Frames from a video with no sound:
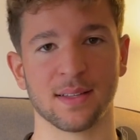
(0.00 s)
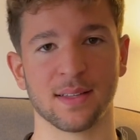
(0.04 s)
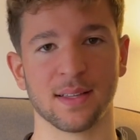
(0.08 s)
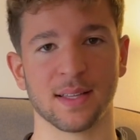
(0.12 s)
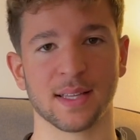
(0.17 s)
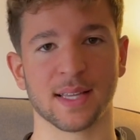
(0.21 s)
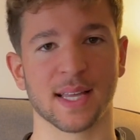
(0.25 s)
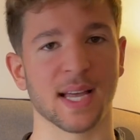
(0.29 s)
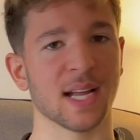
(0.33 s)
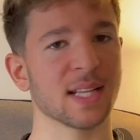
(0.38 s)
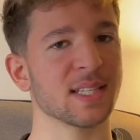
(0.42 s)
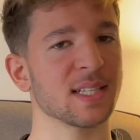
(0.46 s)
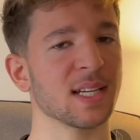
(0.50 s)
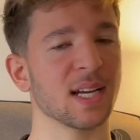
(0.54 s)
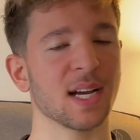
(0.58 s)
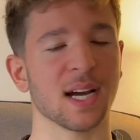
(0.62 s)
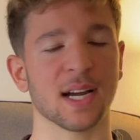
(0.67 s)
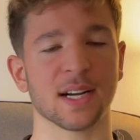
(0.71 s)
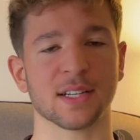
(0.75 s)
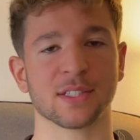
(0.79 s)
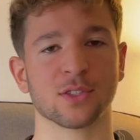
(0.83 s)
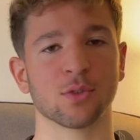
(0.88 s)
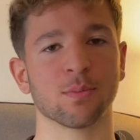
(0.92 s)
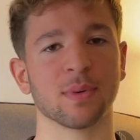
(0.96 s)
Cats are
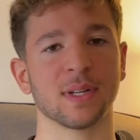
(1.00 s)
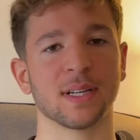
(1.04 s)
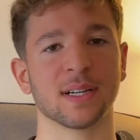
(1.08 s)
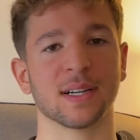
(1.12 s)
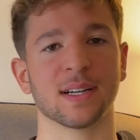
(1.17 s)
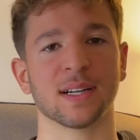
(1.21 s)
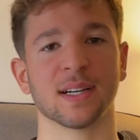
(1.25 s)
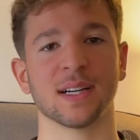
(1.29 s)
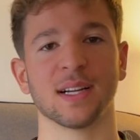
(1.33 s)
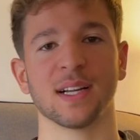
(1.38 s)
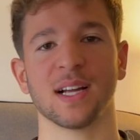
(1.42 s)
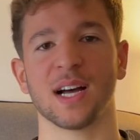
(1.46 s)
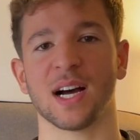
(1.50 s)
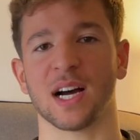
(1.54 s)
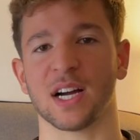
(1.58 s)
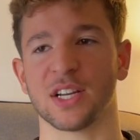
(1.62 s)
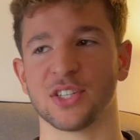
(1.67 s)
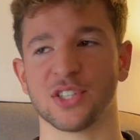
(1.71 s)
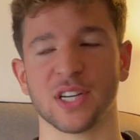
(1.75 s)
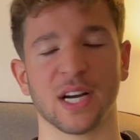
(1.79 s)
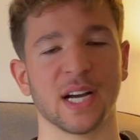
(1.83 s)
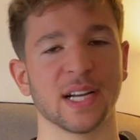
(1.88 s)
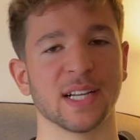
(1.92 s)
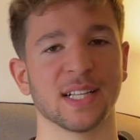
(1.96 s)
super
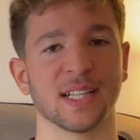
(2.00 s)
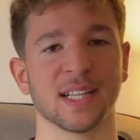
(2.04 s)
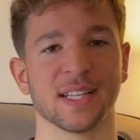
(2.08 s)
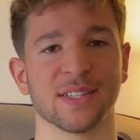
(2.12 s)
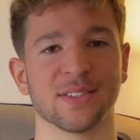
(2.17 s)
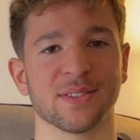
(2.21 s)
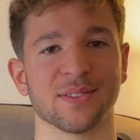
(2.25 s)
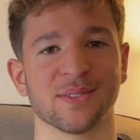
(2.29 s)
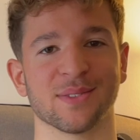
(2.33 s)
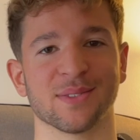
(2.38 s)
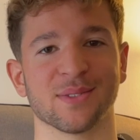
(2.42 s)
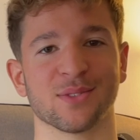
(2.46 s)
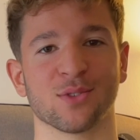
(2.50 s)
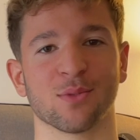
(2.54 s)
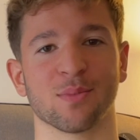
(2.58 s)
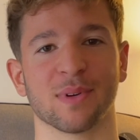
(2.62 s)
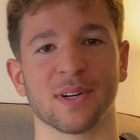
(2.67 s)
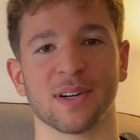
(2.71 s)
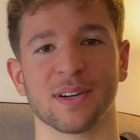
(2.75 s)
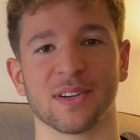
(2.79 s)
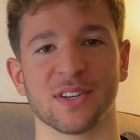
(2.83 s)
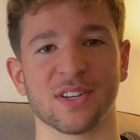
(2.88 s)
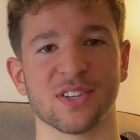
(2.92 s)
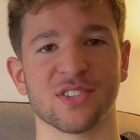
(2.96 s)
agile and
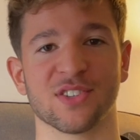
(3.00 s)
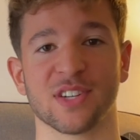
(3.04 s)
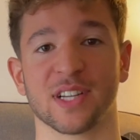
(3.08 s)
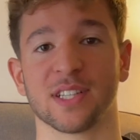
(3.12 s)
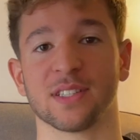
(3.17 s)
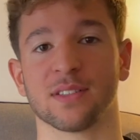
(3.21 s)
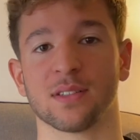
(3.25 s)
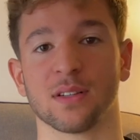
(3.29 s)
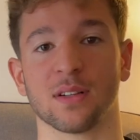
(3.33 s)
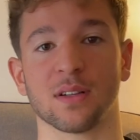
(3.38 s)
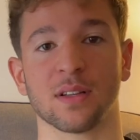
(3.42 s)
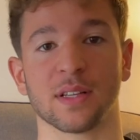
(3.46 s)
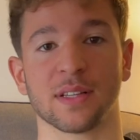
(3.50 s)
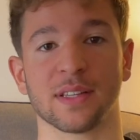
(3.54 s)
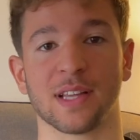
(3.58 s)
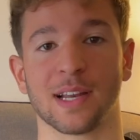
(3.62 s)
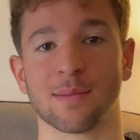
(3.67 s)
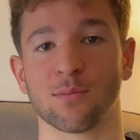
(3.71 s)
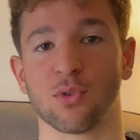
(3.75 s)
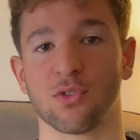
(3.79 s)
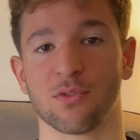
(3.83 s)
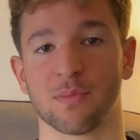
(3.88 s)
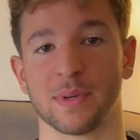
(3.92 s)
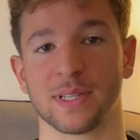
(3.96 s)
super gentle in their
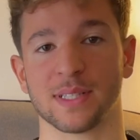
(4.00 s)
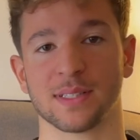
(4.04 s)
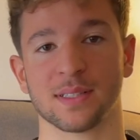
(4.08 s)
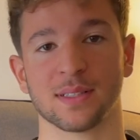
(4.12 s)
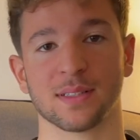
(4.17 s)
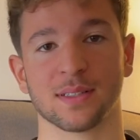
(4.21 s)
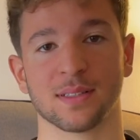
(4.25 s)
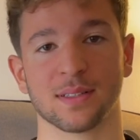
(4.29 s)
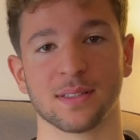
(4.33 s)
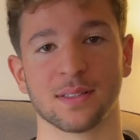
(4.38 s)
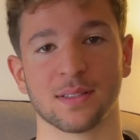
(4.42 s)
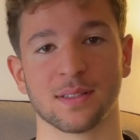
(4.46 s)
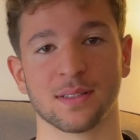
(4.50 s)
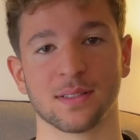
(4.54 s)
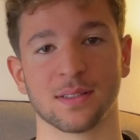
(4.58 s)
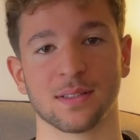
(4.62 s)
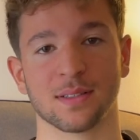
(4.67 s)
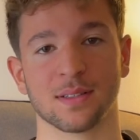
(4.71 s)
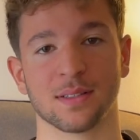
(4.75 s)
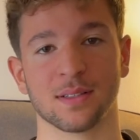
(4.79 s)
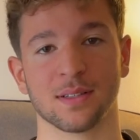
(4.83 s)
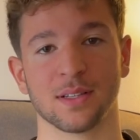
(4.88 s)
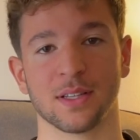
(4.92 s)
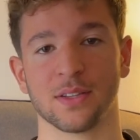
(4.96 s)
movements.
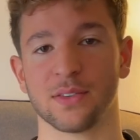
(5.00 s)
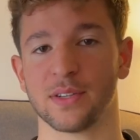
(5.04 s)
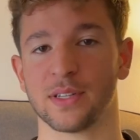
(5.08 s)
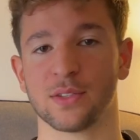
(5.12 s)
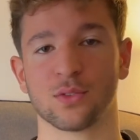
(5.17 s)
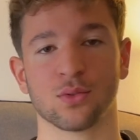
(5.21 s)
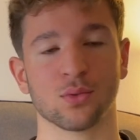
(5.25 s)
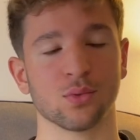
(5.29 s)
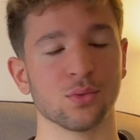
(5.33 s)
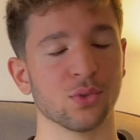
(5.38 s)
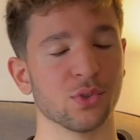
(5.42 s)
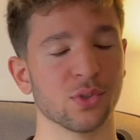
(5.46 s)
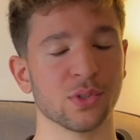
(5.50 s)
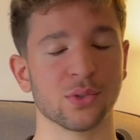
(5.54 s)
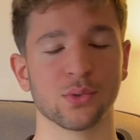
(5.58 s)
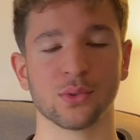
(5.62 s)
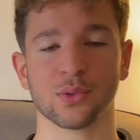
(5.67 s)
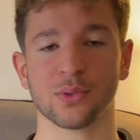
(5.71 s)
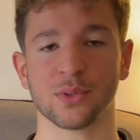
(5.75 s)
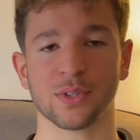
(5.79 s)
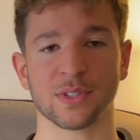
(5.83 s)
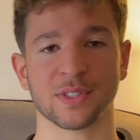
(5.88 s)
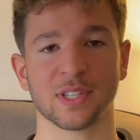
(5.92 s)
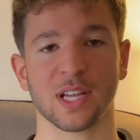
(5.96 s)
You need to do
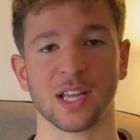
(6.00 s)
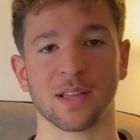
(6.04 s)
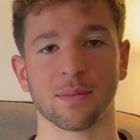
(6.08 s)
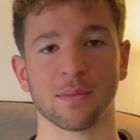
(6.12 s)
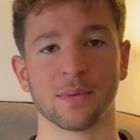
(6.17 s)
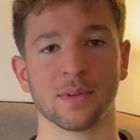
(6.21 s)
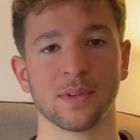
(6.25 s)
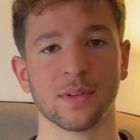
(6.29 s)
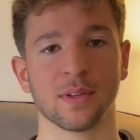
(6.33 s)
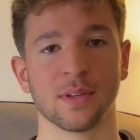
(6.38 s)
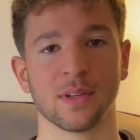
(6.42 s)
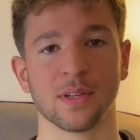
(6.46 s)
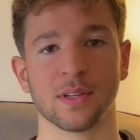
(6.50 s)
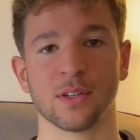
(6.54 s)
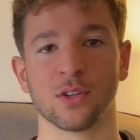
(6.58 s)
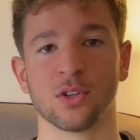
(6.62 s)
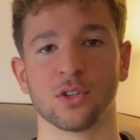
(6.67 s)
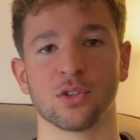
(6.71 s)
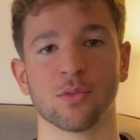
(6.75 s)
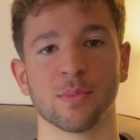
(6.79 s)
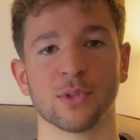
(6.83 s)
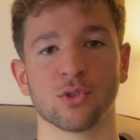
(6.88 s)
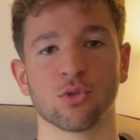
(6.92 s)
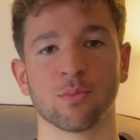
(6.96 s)
the same. You need
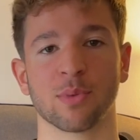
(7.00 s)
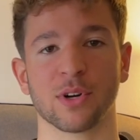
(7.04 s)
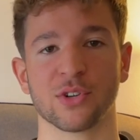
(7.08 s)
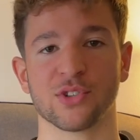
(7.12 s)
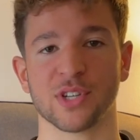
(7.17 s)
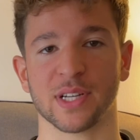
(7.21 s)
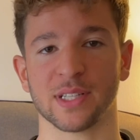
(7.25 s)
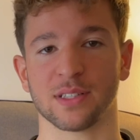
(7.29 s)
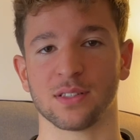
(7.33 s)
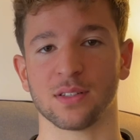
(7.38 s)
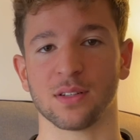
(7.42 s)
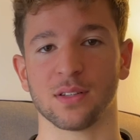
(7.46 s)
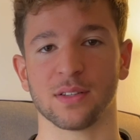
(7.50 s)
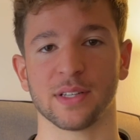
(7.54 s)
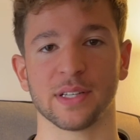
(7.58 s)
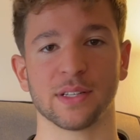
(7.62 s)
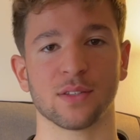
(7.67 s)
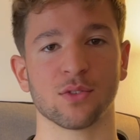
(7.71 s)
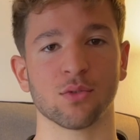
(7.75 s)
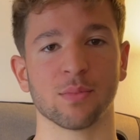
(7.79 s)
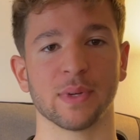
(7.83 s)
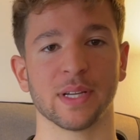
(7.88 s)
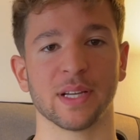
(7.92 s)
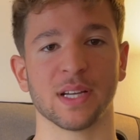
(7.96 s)
to be super gentle, you need to
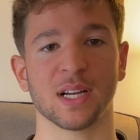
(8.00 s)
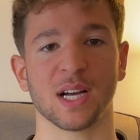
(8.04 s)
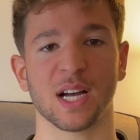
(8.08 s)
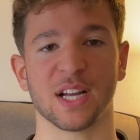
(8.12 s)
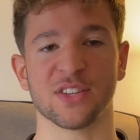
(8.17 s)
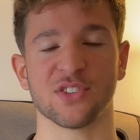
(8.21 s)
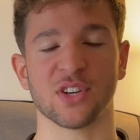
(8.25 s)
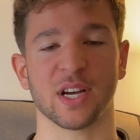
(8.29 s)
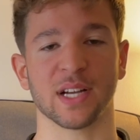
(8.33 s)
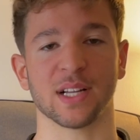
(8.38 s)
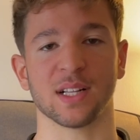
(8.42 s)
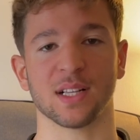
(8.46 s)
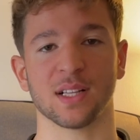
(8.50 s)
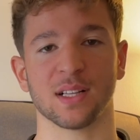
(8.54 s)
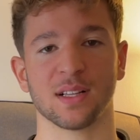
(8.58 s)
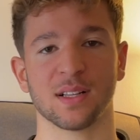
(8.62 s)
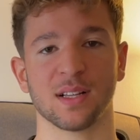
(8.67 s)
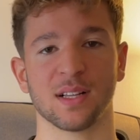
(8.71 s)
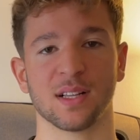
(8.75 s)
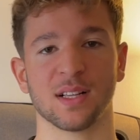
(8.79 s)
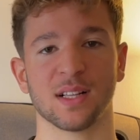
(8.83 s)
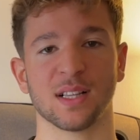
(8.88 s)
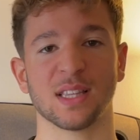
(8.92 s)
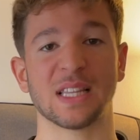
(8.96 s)
be agile,
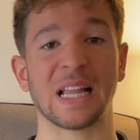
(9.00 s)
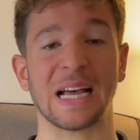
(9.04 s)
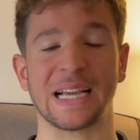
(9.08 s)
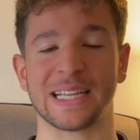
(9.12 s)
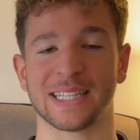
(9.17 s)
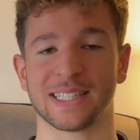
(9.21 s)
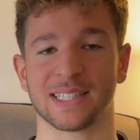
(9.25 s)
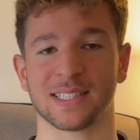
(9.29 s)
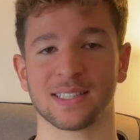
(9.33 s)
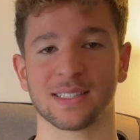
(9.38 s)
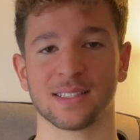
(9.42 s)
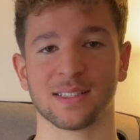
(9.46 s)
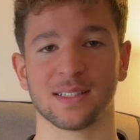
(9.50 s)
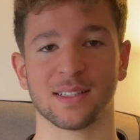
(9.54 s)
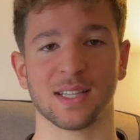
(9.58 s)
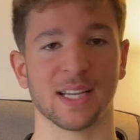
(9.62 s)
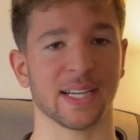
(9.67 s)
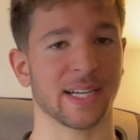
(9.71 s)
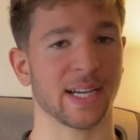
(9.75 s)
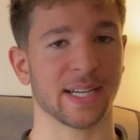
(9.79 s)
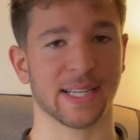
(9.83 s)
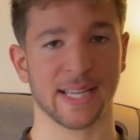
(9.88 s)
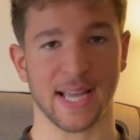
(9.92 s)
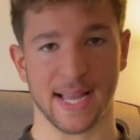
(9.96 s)
light, like
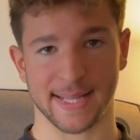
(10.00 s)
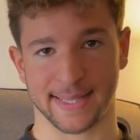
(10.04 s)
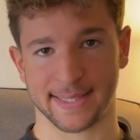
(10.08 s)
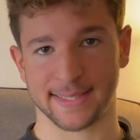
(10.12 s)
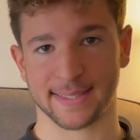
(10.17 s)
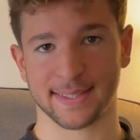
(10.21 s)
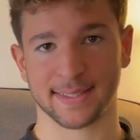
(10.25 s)
a cat.